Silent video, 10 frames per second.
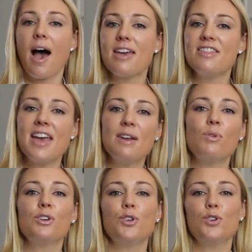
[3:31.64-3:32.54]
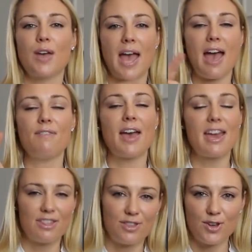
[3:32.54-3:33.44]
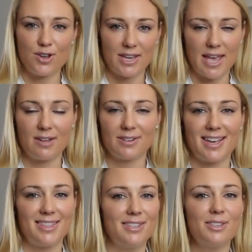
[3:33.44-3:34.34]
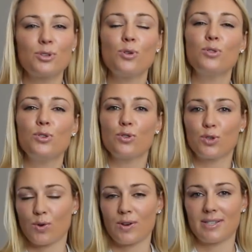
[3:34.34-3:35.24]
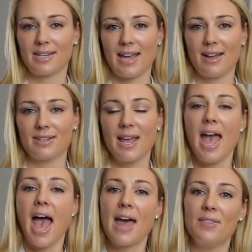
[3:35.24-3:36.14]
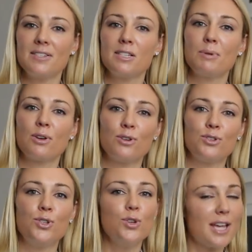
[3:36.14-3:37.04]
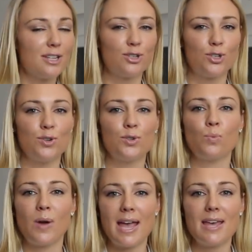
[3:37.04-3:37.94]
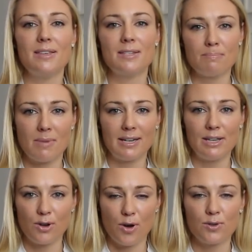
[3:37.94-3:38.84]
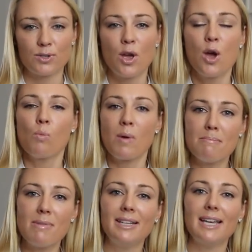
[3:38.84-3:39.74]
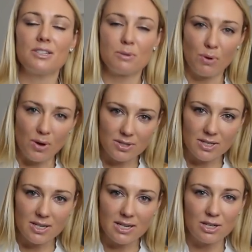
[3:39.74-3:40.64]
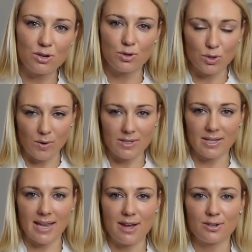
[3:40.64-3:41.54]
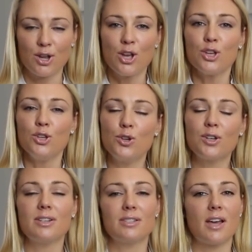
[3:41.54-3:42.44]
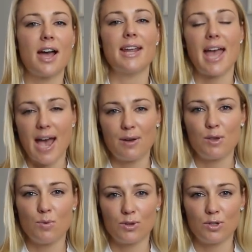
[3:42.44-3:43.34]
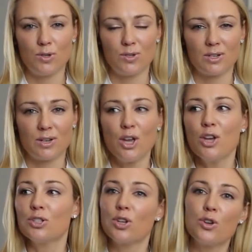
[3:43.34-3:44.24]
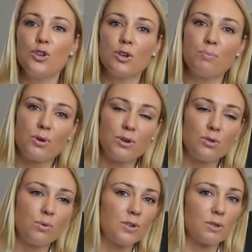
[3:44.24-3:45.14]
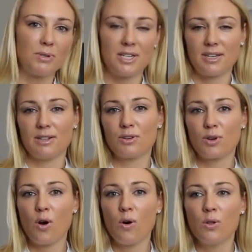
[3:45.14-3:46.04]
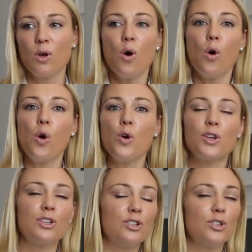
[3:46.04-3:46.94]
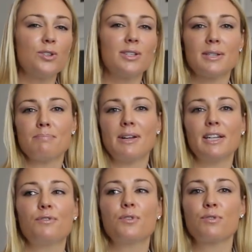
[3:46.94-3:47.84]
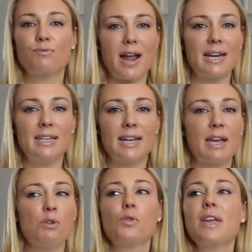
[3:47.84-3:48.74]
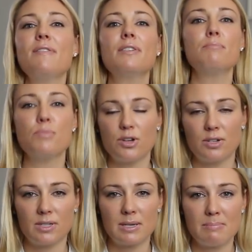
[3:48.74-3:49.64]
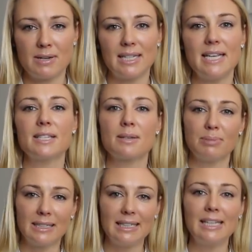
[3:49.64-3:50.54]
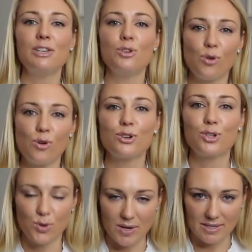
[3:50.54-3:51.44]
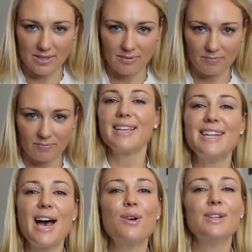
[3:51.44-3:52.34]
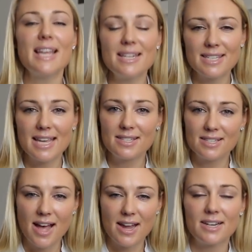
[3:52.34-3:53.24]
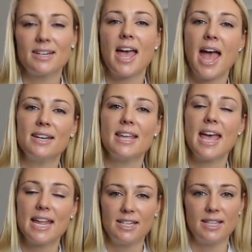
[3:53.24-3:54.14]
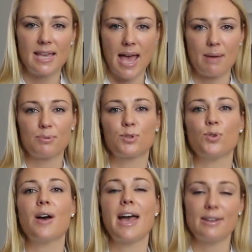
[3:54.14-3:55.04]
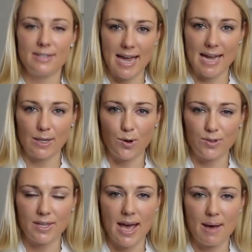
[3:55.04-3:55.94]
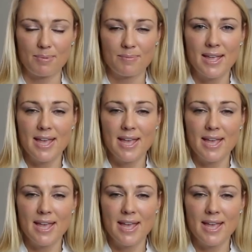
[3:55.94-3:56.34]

I then want you to have a third account, and this is called your choice account. And this is because you get to choose where this money goes. When money gets deposited into your choice account, you can decide how you want to use it. So you can put it towards a particular goal or you can just use it as money for a rainy day or even emergency money. It's completely your choice. Now let's get started and head to the App Store and download the app.